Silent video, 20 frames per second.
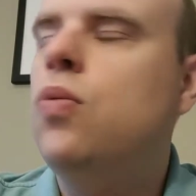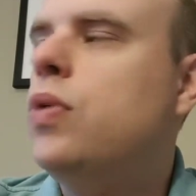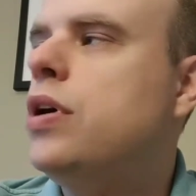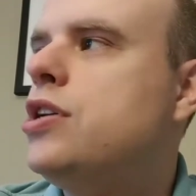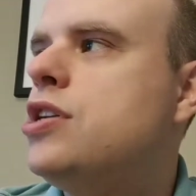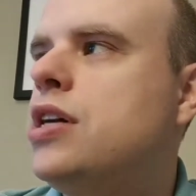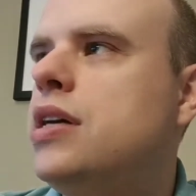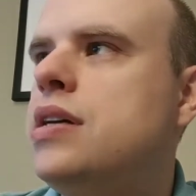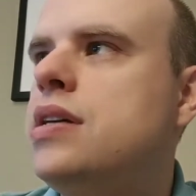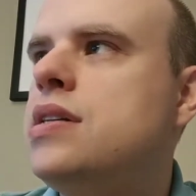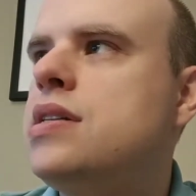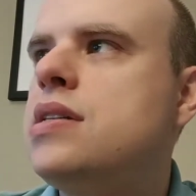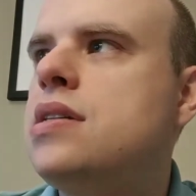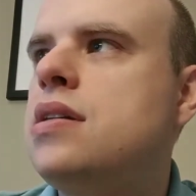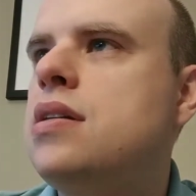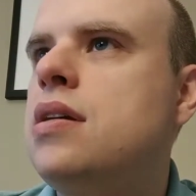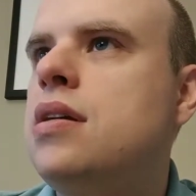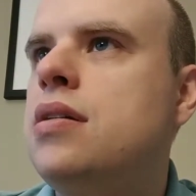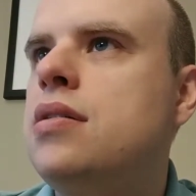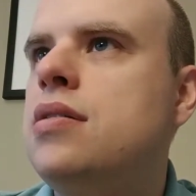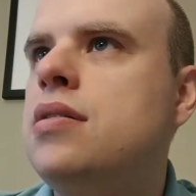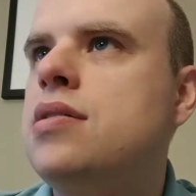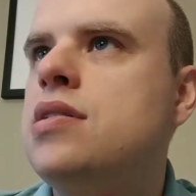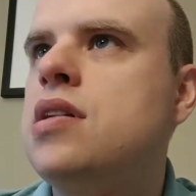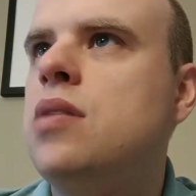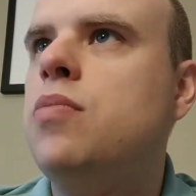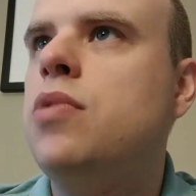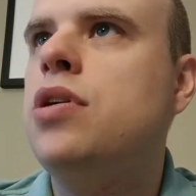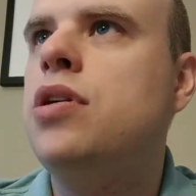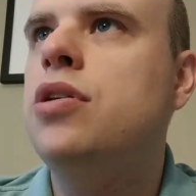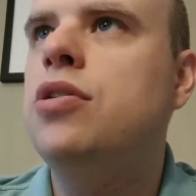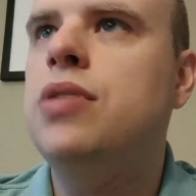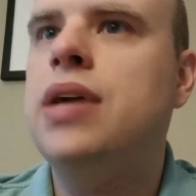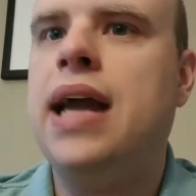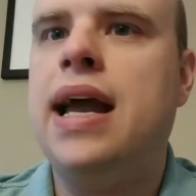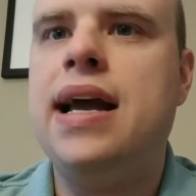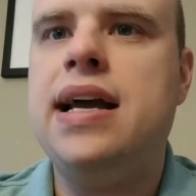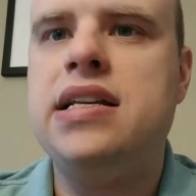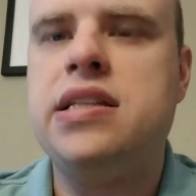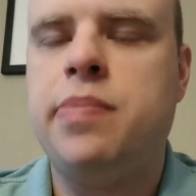which is someone who
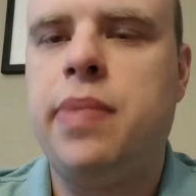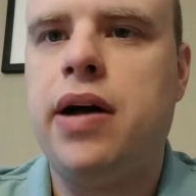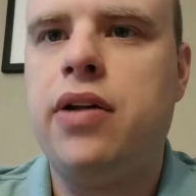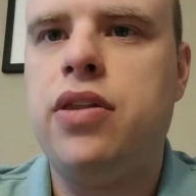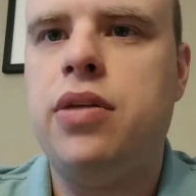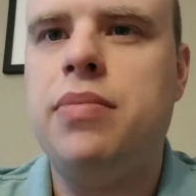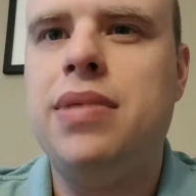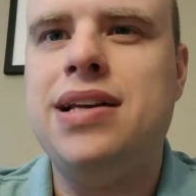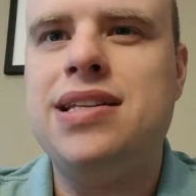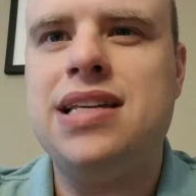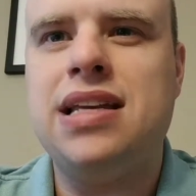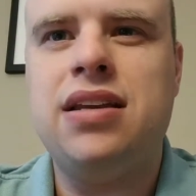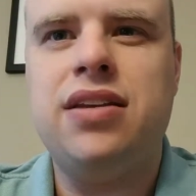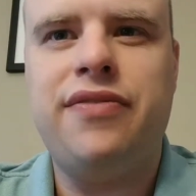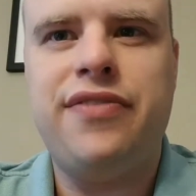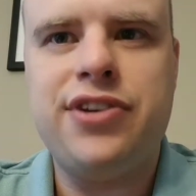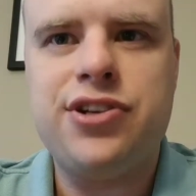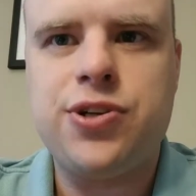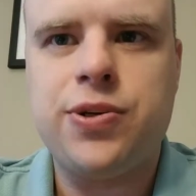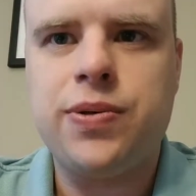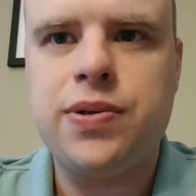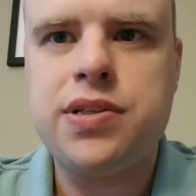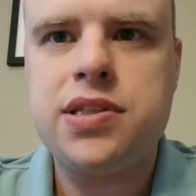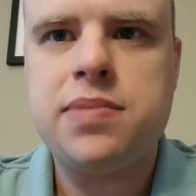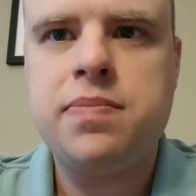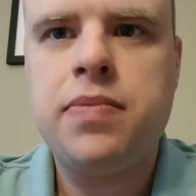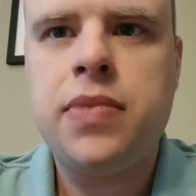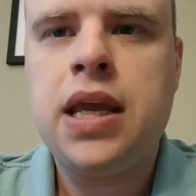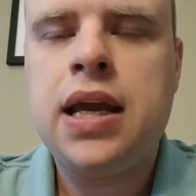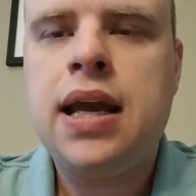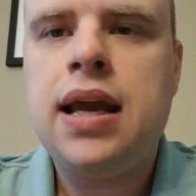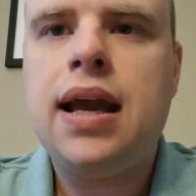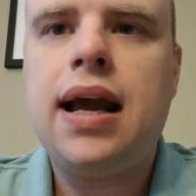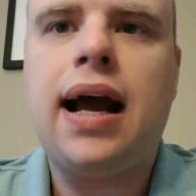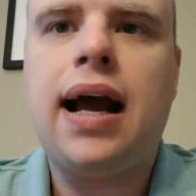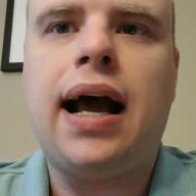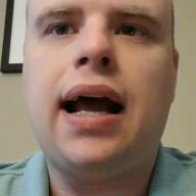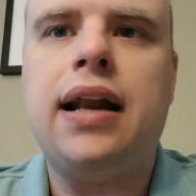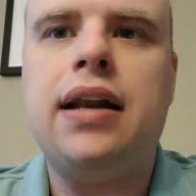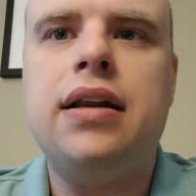cares about them as individuals
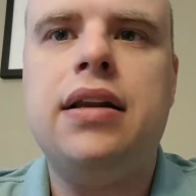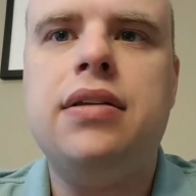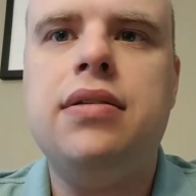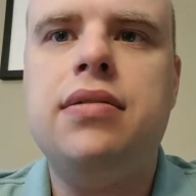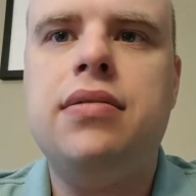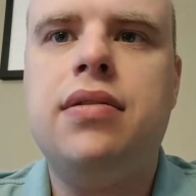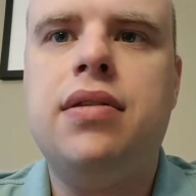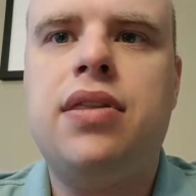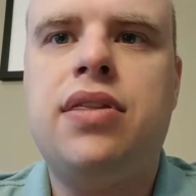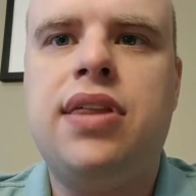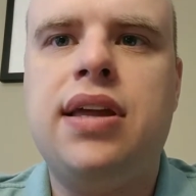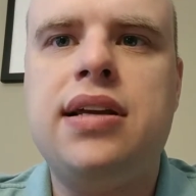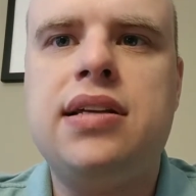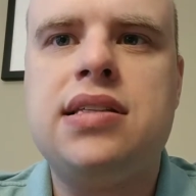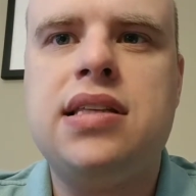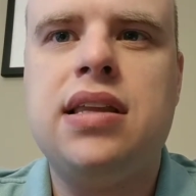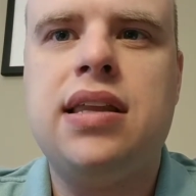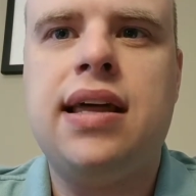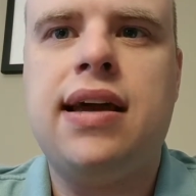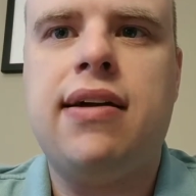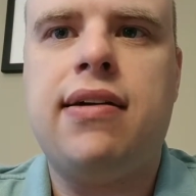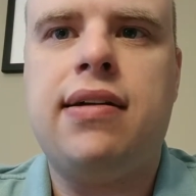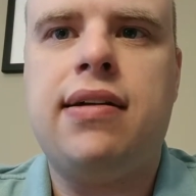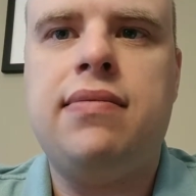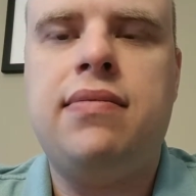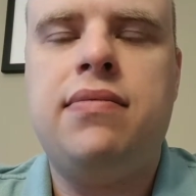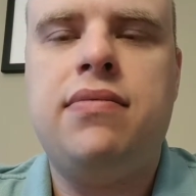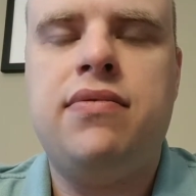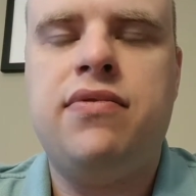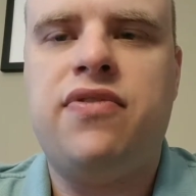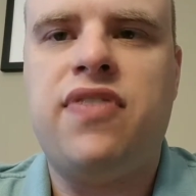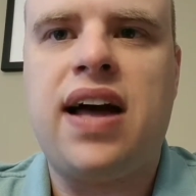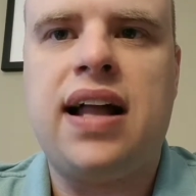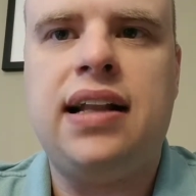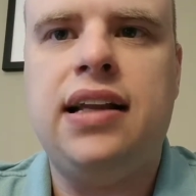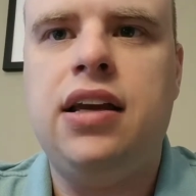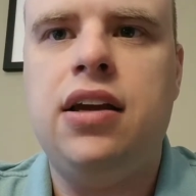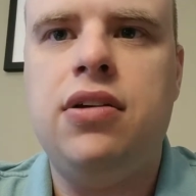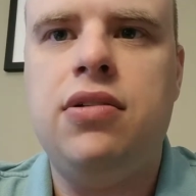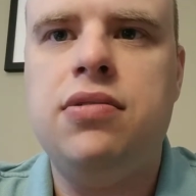and thinks that their
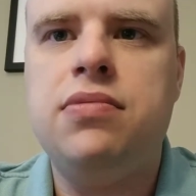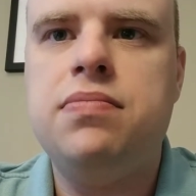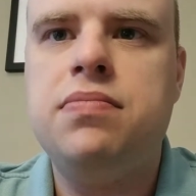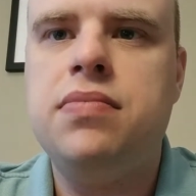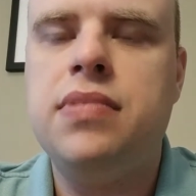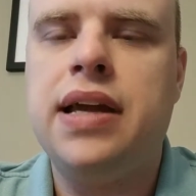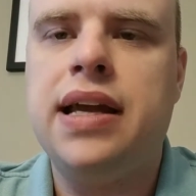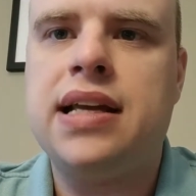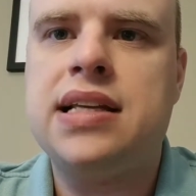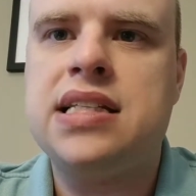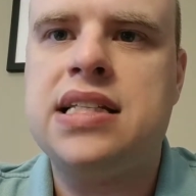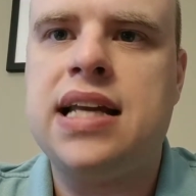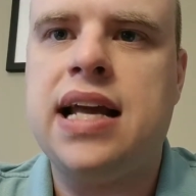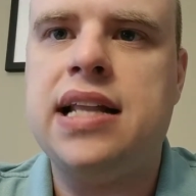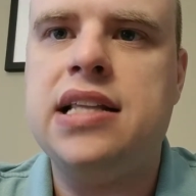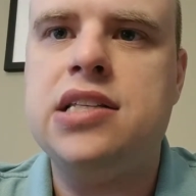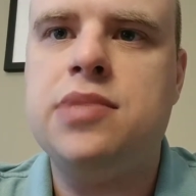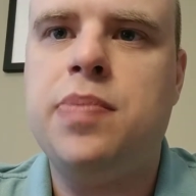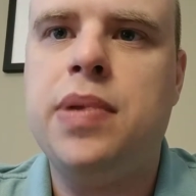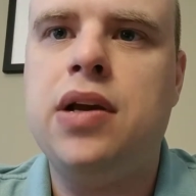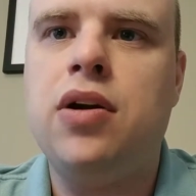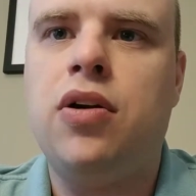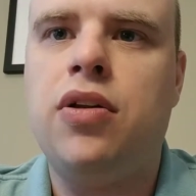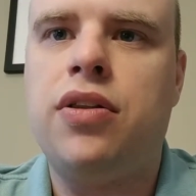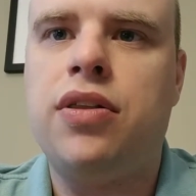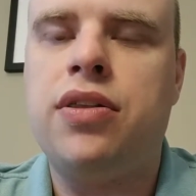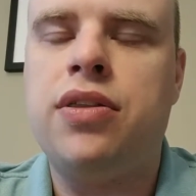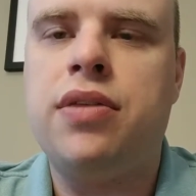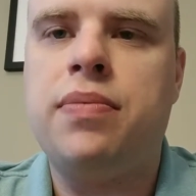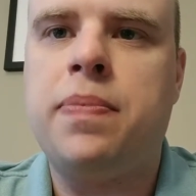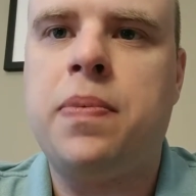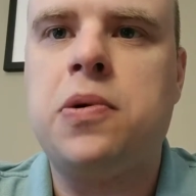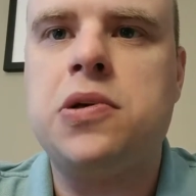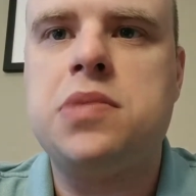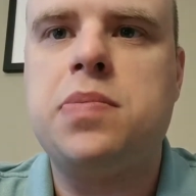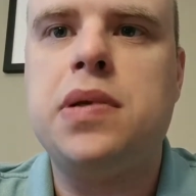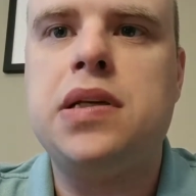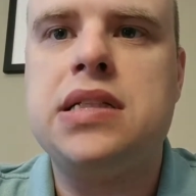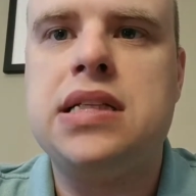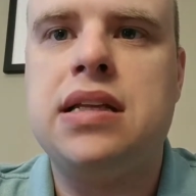value extends beyond the
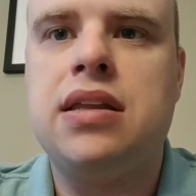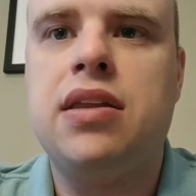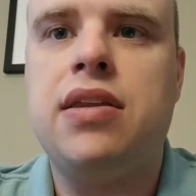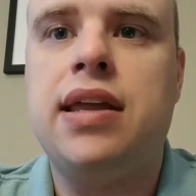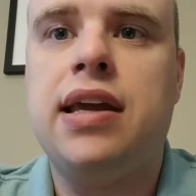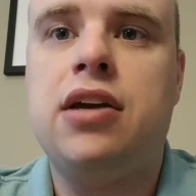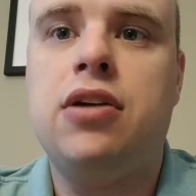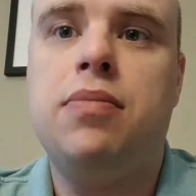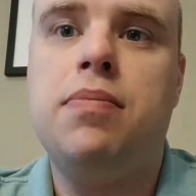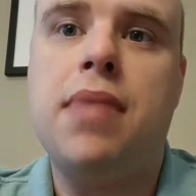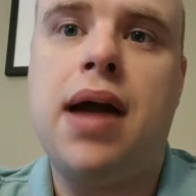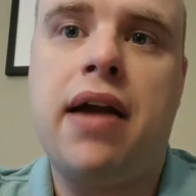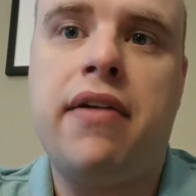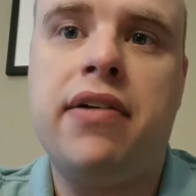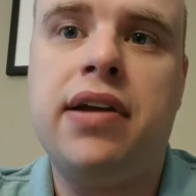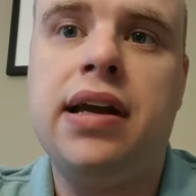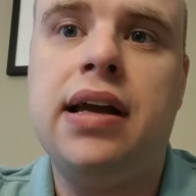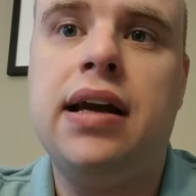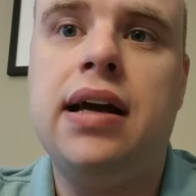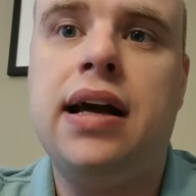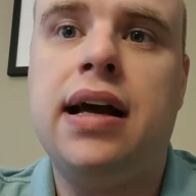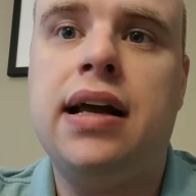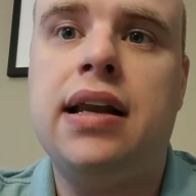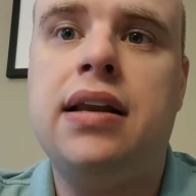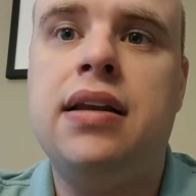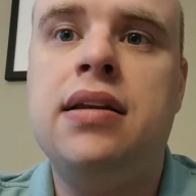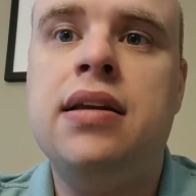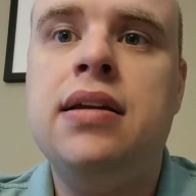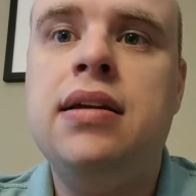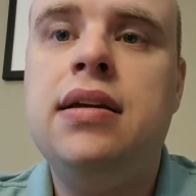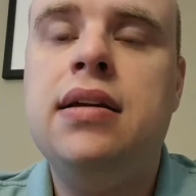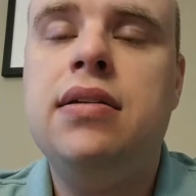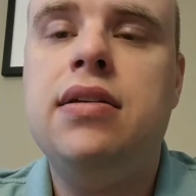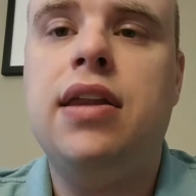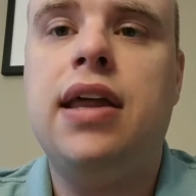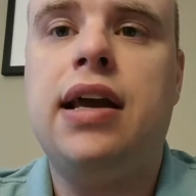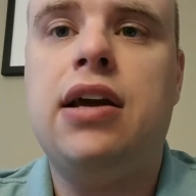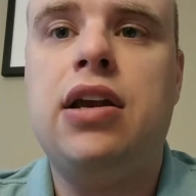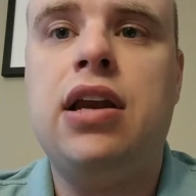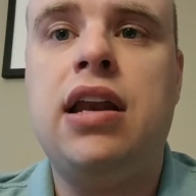possibility that they could marry and
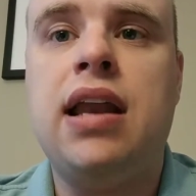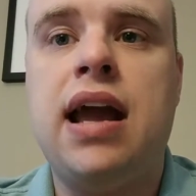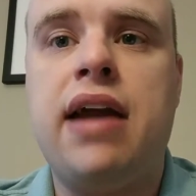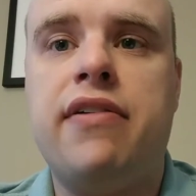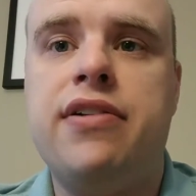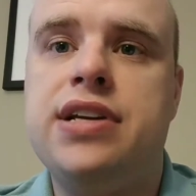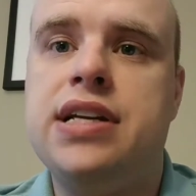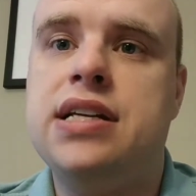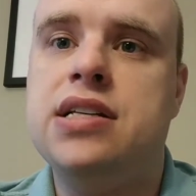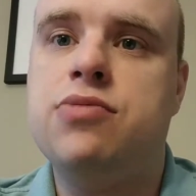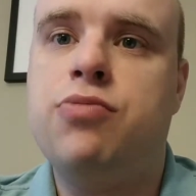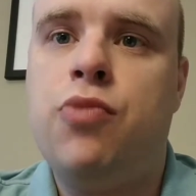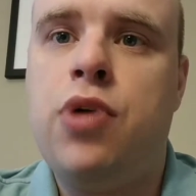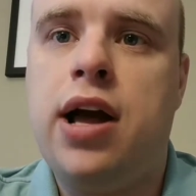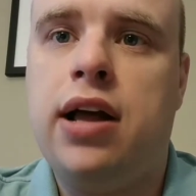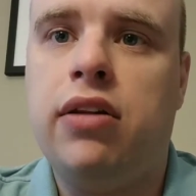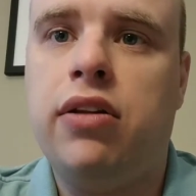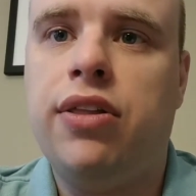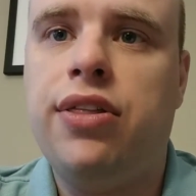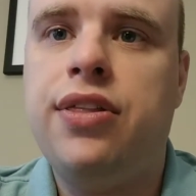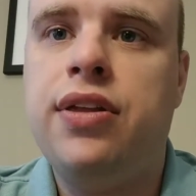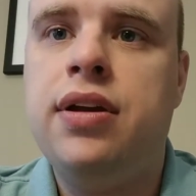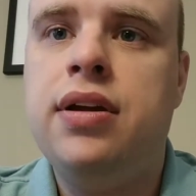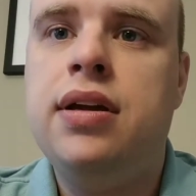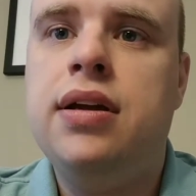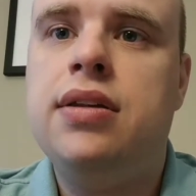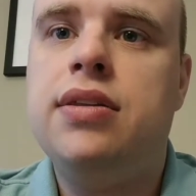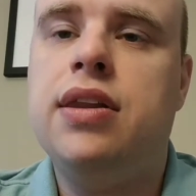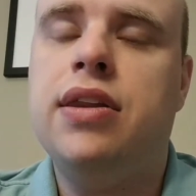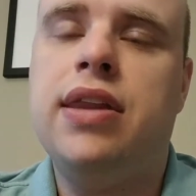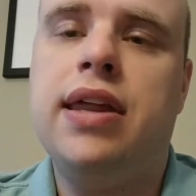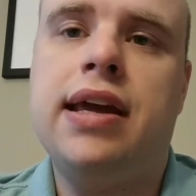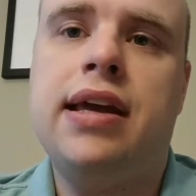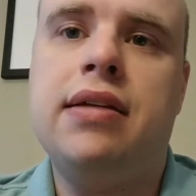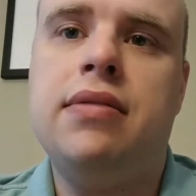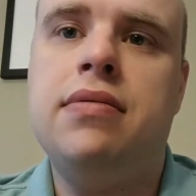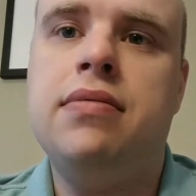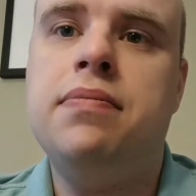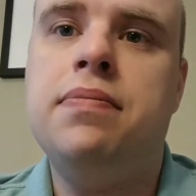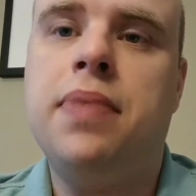that they could inherit his wealth, that they
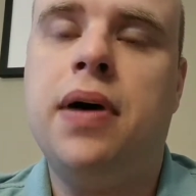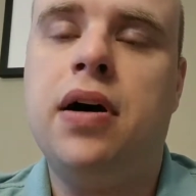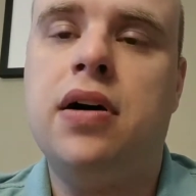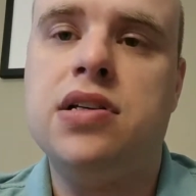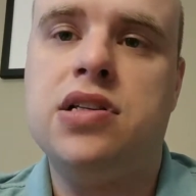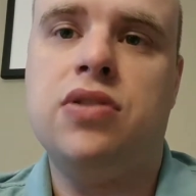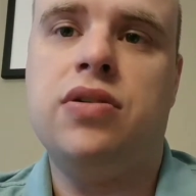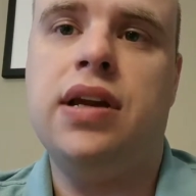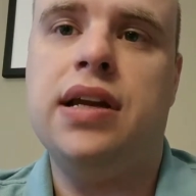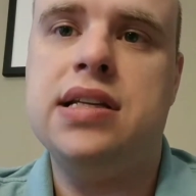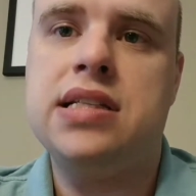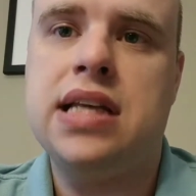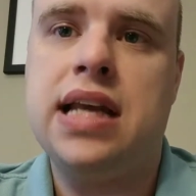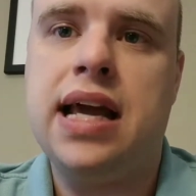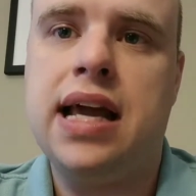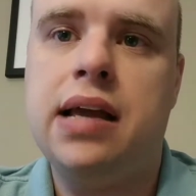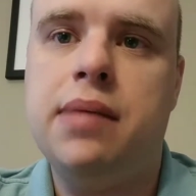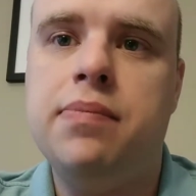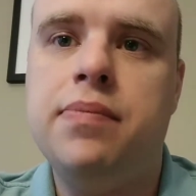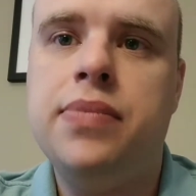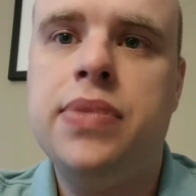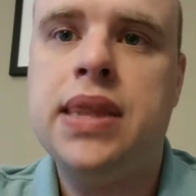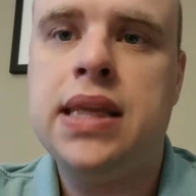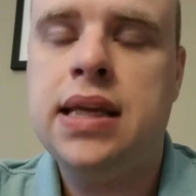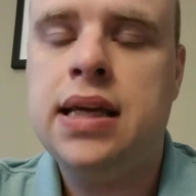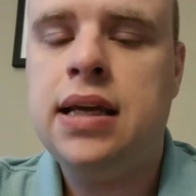can pass on his name.